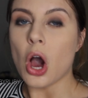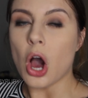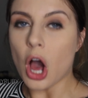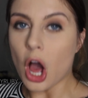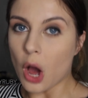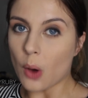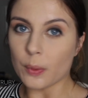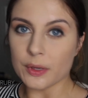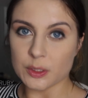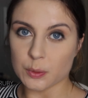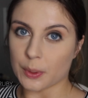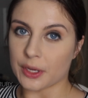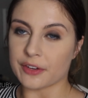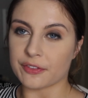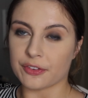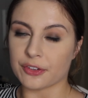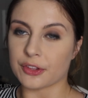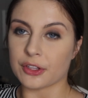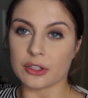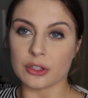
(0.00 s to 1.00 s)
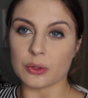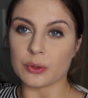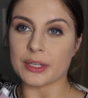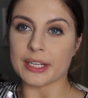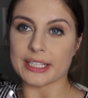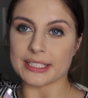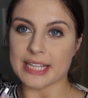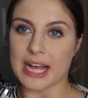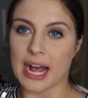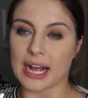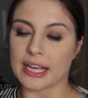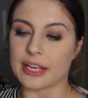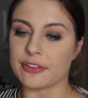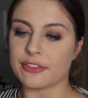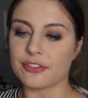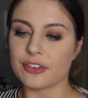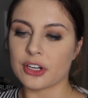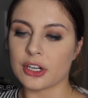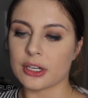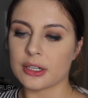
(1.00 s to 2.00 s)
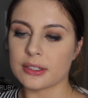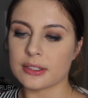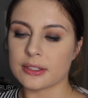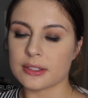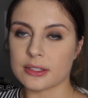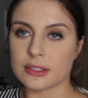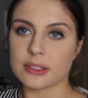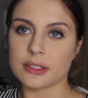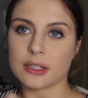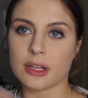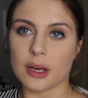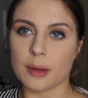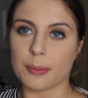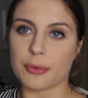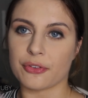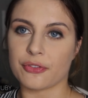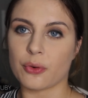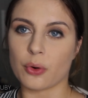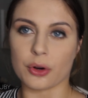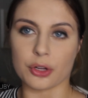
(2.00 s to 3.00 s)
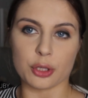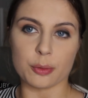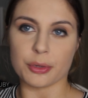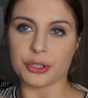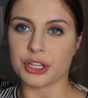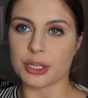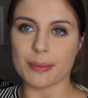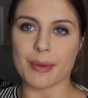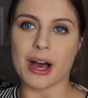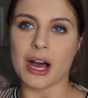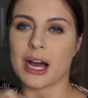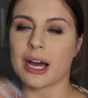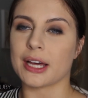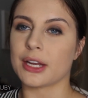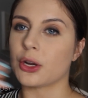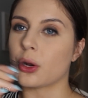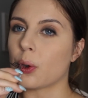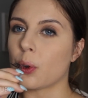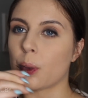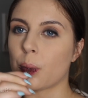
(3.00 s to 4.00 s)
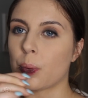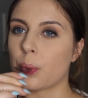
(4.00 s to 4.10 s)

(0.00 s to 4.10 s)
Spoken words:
Always wait for the glue to get tacky first before you put them on.